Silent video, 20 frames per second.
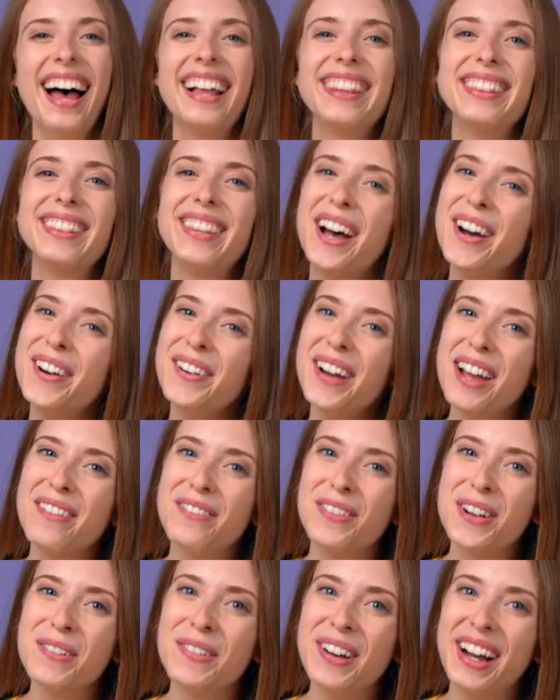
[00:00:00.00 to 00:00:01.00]
Hello
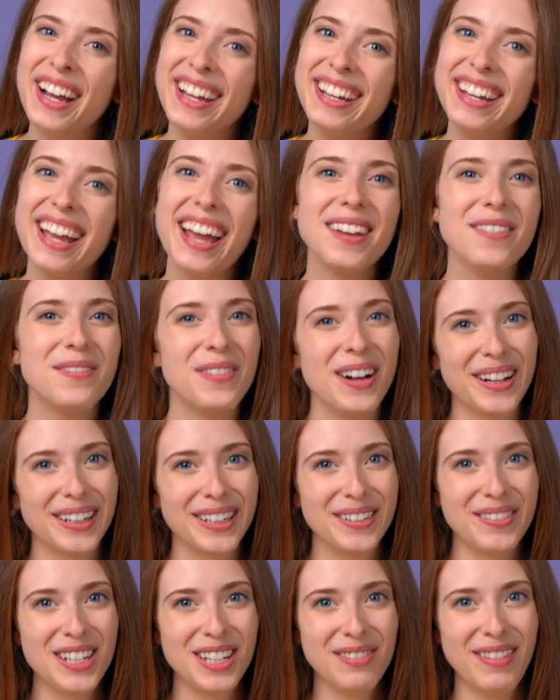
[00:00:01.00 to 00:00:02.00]
everyone and
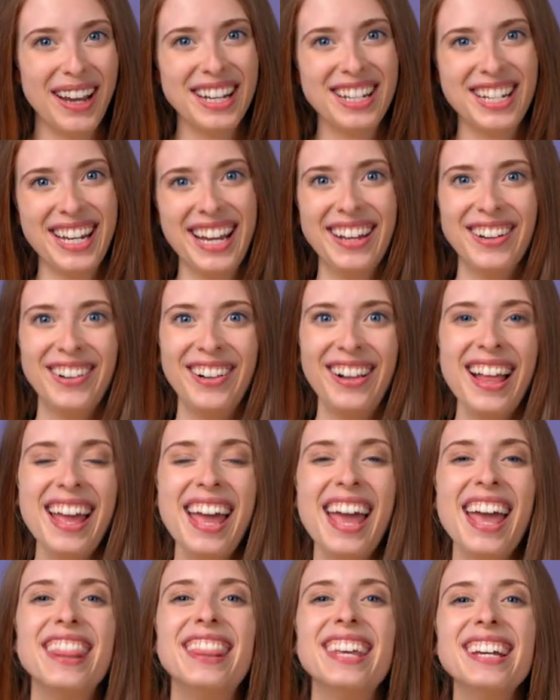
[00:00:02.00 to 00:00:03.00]
welcome to my channel.
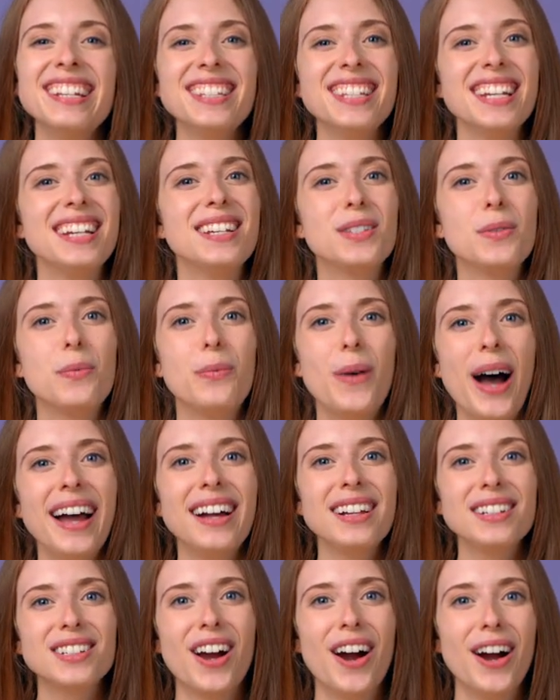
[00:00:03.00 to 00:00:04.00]
This is
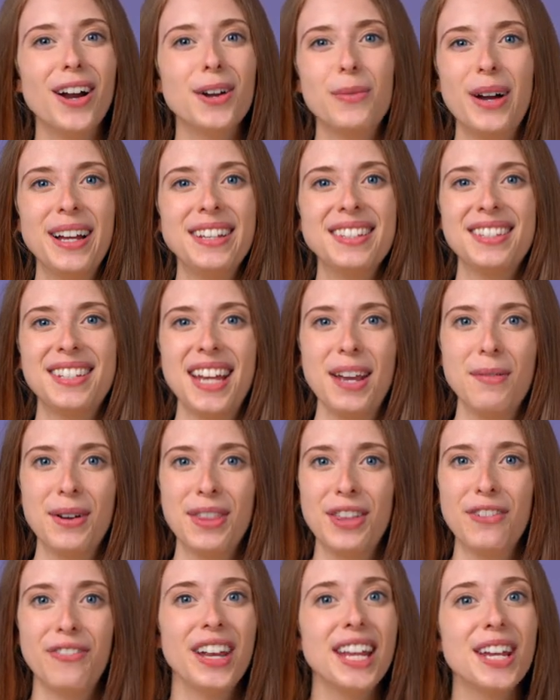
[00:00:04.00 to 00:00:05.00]
Wildcard Wednesday where
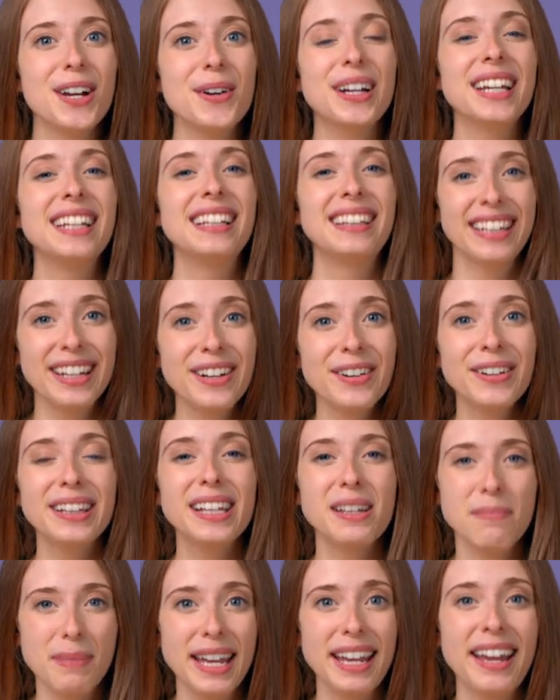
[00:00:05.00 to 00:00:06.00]
the video can
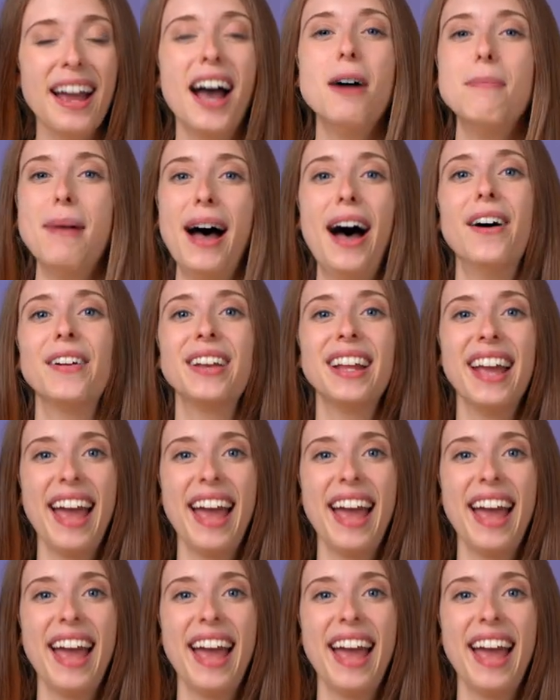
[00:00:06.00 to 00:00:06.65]
literally be about